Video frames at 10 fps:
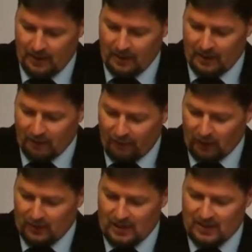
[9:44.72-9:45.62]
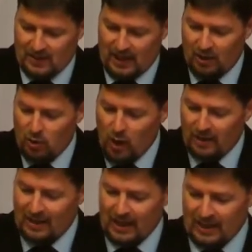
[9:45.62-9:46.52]
Then the Philistines said, Who
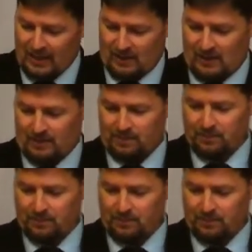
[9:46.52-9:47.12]
had done this?